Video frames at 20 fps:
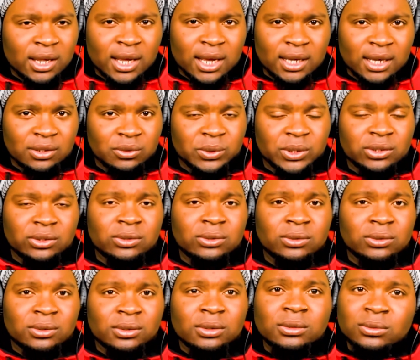and you want
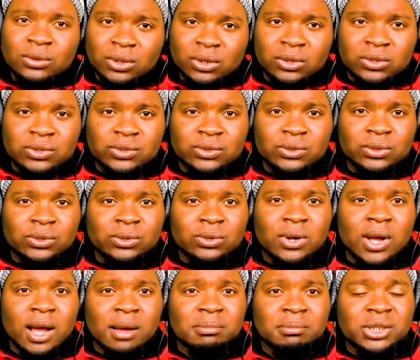to also know
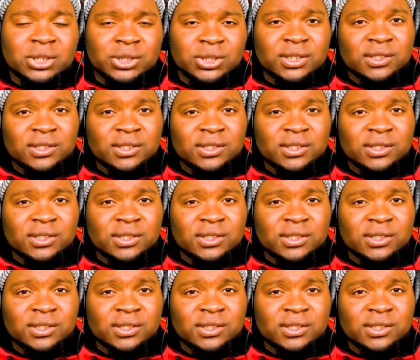how much